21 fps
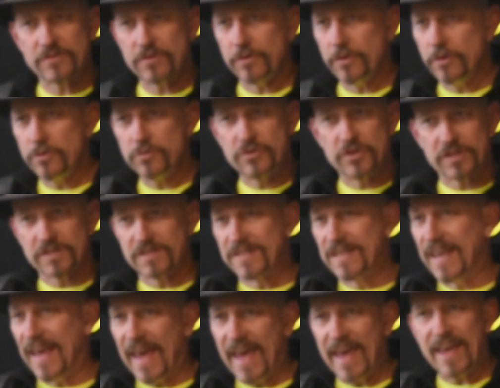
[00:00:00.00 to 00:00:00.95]
So you
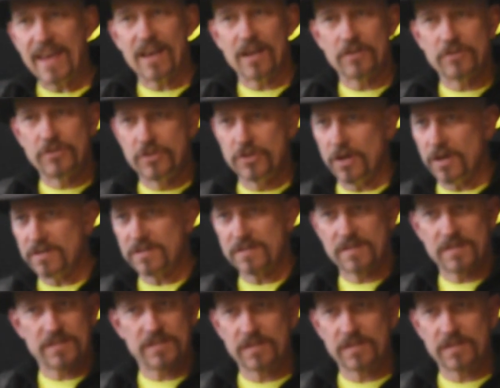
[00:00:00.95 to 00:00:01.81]
just gang adjust the